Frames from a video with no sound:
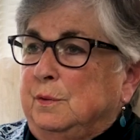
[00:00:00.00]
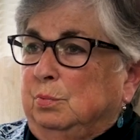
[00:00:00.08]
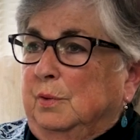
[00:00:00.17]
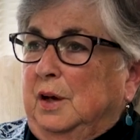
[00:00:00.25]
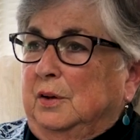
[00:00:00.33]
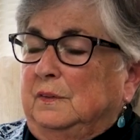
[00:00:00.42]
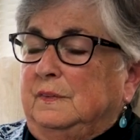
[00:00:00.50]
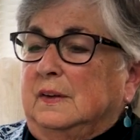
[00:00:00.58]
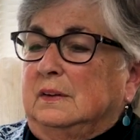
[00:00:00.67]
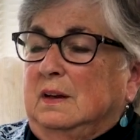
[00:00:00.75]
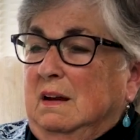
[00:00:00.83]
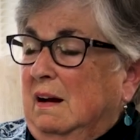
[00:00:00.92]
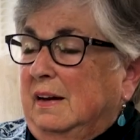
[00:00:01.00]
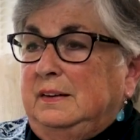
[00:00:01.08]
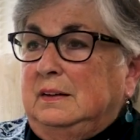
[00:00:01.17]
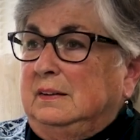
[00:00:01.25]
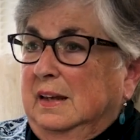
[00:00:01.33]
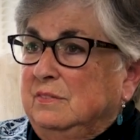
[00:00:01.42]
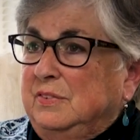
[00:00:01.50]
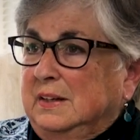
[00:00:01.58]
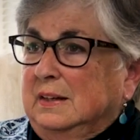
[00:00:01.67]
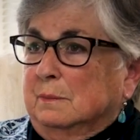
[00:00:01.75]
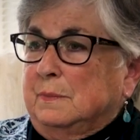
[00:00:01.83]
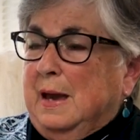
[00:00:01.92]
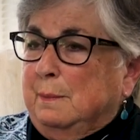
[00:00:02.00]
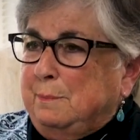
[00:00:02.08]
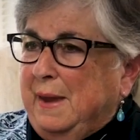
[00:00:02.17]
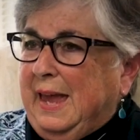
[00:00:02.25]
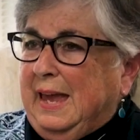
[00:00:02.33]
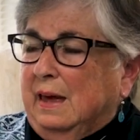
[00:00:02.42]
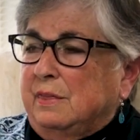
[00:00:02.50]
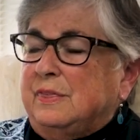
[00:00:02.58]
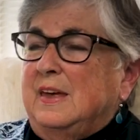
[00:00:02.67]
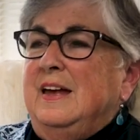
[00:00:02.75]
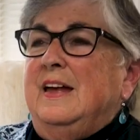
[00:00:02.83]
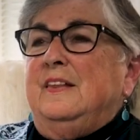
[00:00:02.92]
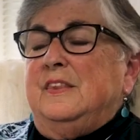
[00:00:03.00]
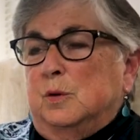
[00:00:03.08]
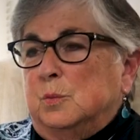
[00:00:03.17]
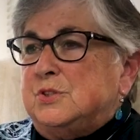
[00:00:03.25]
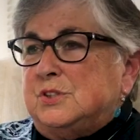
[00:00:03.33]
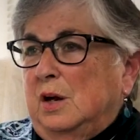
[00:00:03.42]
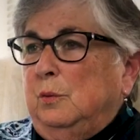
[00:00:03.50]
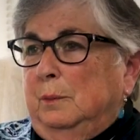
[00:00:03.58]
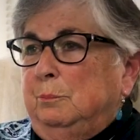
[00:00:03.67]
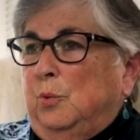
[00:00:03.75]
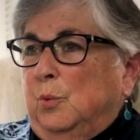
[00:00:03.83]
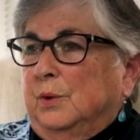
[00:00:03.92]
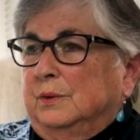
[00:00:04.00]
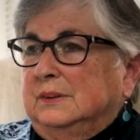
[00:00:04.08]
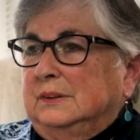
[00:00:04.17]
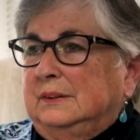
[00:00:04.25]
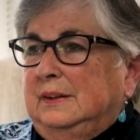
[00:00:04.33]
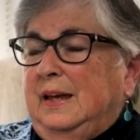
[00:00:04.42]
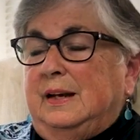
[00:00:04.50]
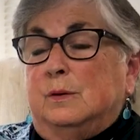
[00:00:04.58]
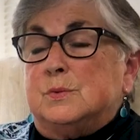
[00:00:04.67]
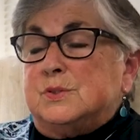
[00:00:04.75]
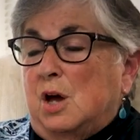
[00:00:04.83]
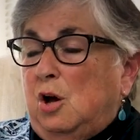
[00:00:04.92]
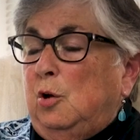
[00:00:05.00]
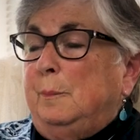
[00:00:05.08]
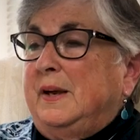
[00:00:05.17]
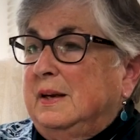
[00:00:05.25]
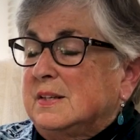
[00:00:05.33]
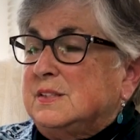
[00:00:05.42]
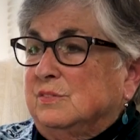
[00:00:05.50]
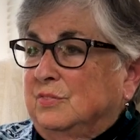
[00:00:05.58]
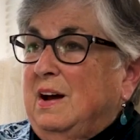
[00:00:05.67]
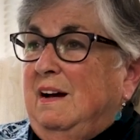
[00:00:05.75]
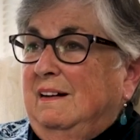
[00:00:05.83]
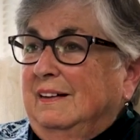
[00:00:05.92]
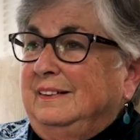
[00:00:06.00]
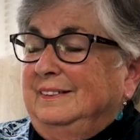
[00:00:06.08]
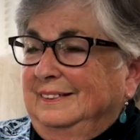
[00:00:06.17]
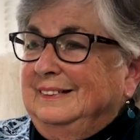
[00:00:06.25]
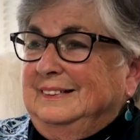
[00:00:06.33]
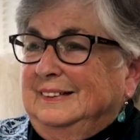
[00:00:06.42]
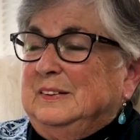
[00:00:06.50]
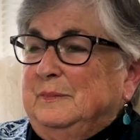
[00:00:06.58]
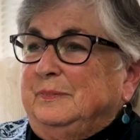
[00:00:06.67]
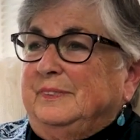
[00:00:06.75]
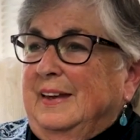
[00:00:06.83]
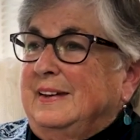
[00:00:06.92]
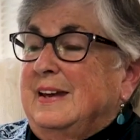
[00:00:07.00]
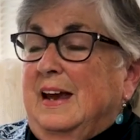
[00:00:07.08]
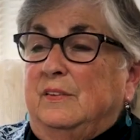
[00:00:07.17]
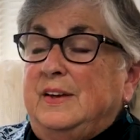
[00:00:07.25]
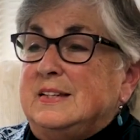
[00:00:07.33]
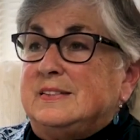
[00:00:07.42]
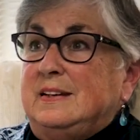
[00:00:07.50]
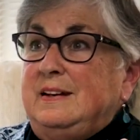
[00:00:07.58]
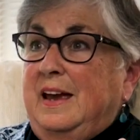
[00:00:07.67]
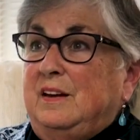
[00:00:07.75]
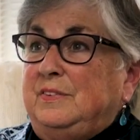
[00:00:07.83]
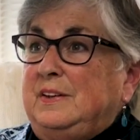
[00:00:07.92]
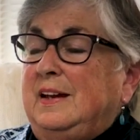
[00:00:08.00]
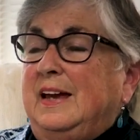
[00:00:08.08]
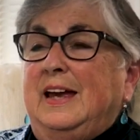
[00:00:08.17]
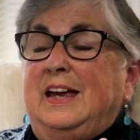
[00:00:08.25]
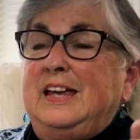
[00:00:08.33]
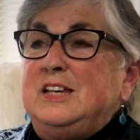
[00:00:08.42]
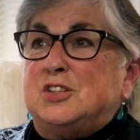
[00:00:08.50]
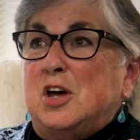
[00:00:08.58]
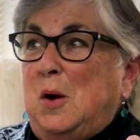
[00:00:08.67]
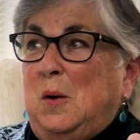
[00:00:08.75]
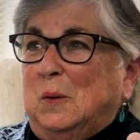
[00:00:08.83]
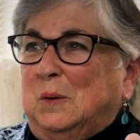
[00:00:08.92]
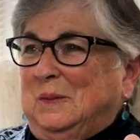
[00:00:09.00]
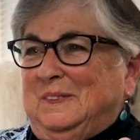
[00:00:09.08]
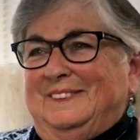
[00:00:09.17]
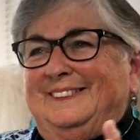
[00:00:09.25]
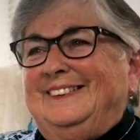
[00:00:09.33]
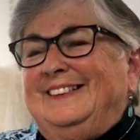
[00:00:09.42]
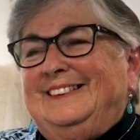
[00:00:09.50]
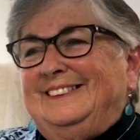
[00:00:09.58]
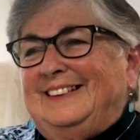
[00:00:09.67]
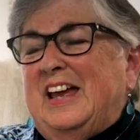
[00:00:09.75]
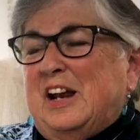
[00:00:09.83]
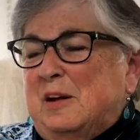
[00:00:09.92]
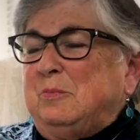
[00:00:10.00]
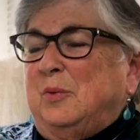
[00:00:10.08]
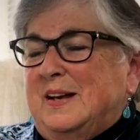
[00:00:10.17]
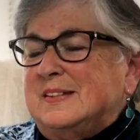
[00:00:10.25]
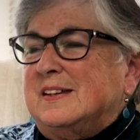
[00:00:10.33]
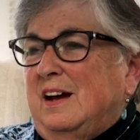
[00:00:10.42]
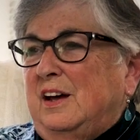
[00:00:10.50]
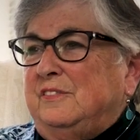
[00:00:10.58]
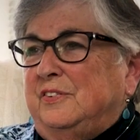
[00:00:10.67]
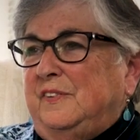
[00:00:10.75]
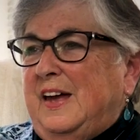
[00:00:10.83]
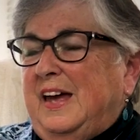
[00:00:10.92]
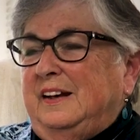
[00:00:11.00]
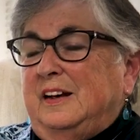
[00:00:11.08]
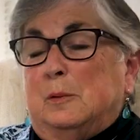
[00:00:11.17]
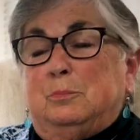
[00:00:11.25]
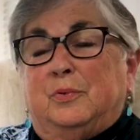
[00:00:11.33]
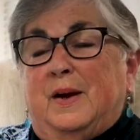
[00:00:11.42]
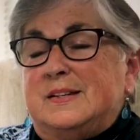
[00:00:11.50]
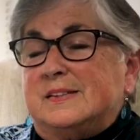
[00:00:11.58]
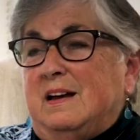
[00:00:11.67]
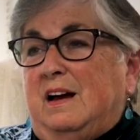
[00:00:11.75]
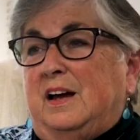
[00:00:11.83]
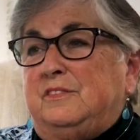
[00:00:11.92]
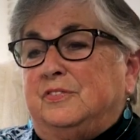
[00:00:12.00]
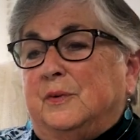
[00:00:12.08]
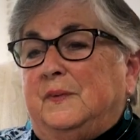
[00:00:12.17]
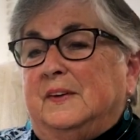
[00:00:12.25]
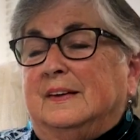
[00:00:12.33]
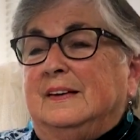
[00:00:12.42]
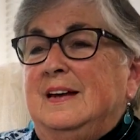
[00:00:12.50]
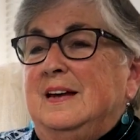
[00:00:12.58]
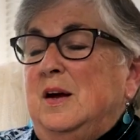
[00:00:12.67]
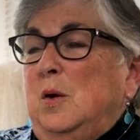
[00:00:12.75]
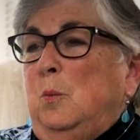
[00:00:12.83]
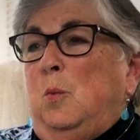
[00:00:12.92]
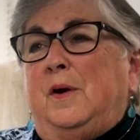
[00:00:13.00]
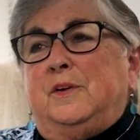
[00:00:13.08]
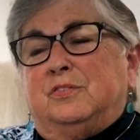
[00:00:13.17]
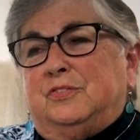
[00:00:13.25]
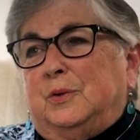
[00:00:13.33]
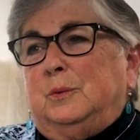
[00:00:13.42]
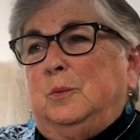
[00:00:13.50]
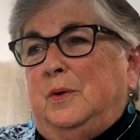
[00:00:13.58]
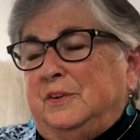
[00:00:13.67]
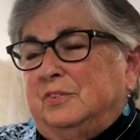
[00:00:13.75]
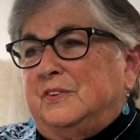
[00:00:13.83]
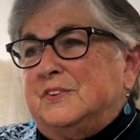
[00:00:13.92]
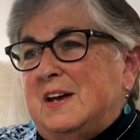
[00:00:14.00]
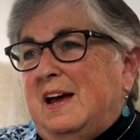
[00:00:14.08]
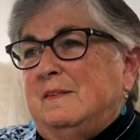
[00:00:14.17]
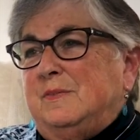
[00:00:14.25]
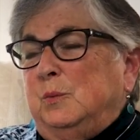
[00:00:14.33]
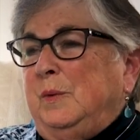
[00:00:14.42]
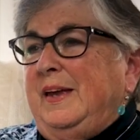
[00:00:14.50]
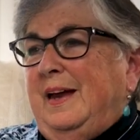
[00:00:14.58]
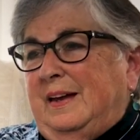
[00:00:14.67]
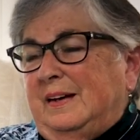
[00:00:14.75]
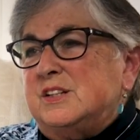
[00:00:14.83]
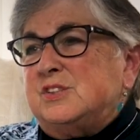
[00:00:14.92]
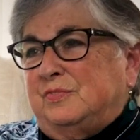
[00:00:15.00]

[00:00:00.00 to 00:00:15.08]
the road that God had given him, that path that was so important. And it was all because of God. And now he's in heaven, he's whole. And I praise God for that, and I praise God for the wonderful, wonderful time that we had as